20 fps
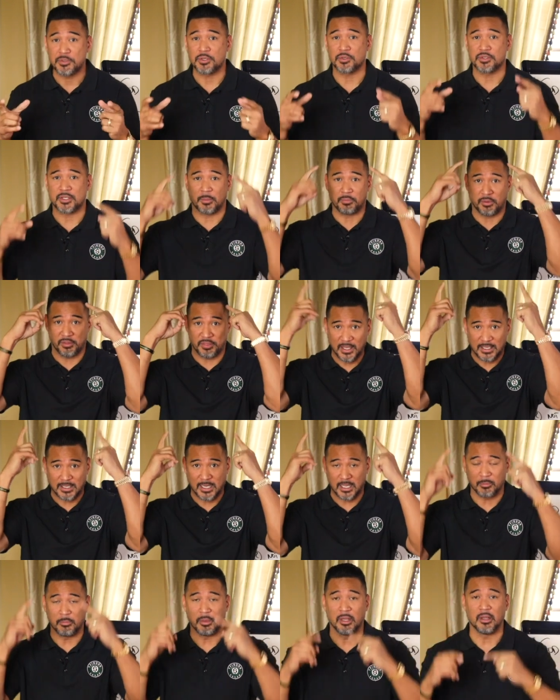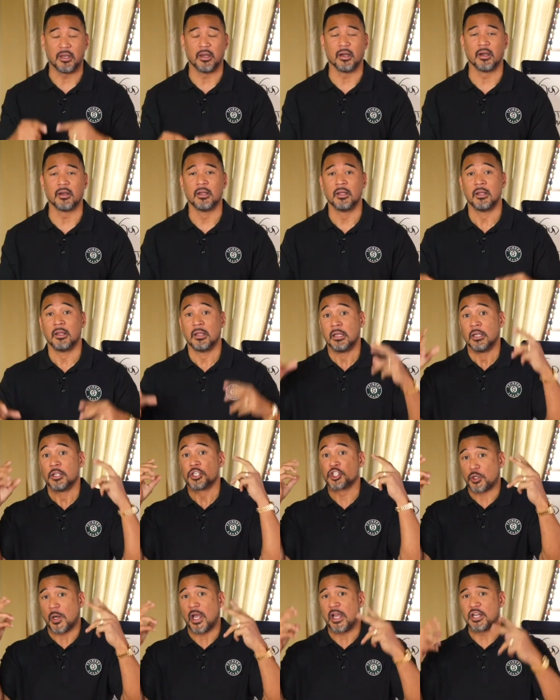Episodes help you think like a millionaire
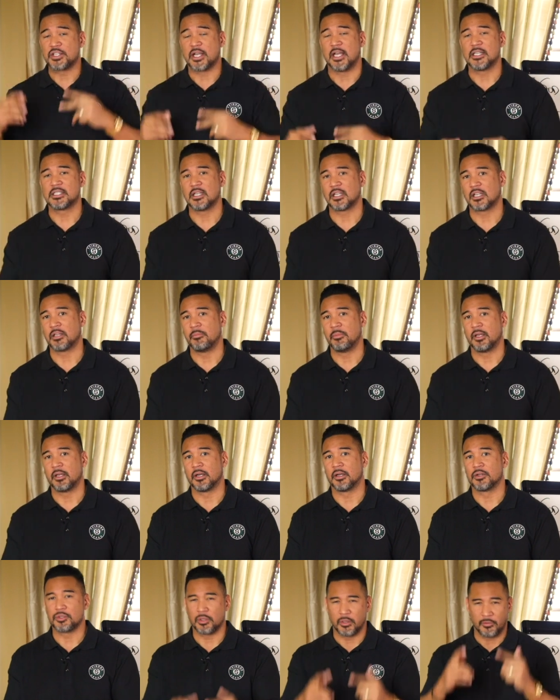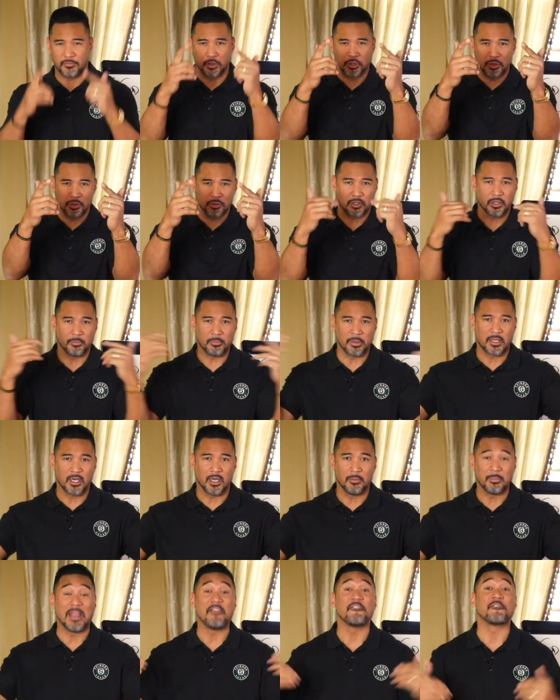Strategize like a millionaire so therefore you can
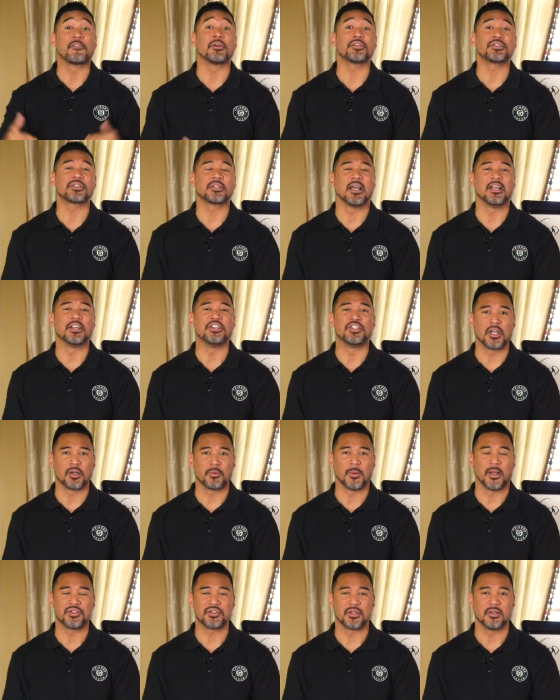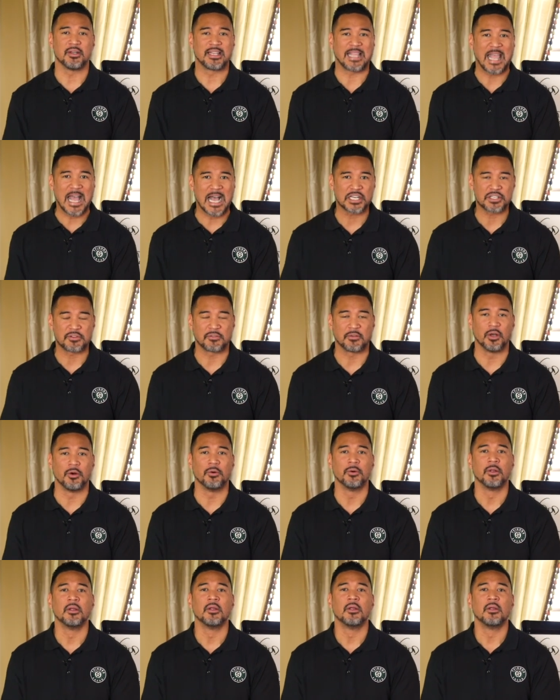become a first generation cash
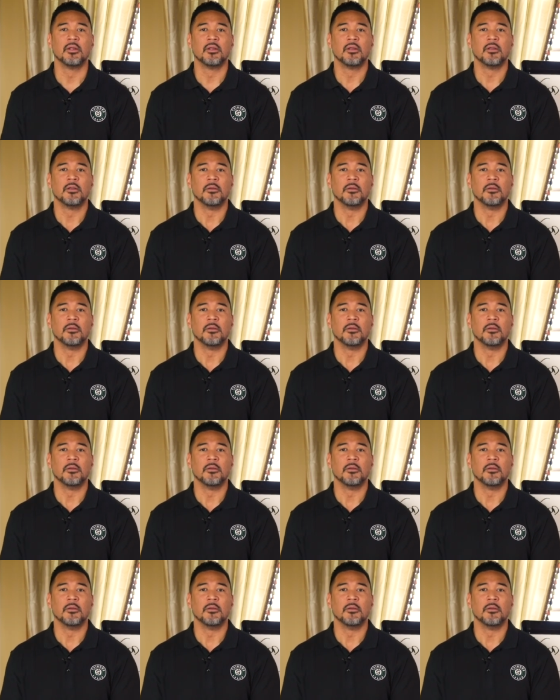flow